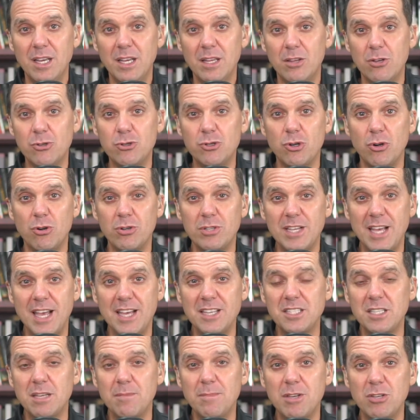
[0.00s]
The church
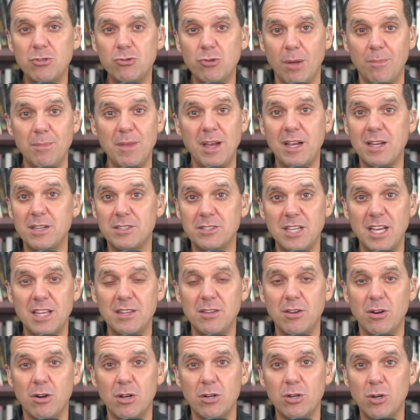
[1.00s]
has to be, I'm not going to say
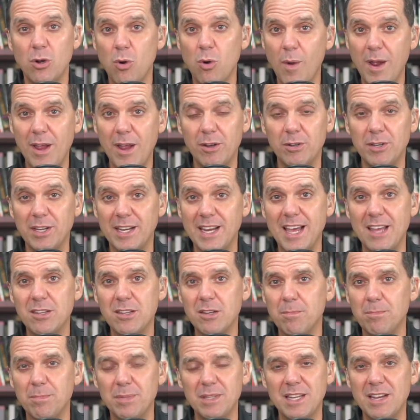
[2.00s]
they're going to go away
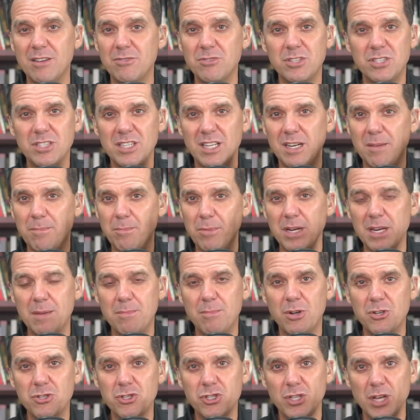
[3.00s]
altogether, but they're just going to pretty
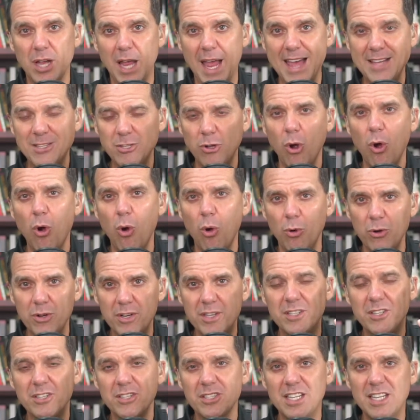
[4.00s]
much, as a whole, you're
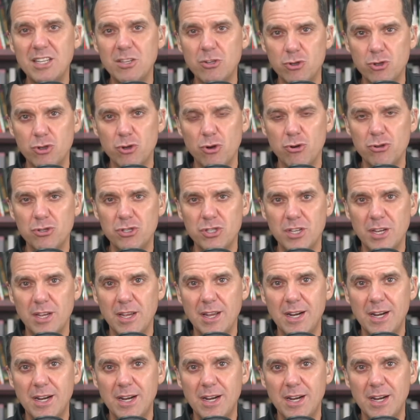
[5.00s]
going to see the church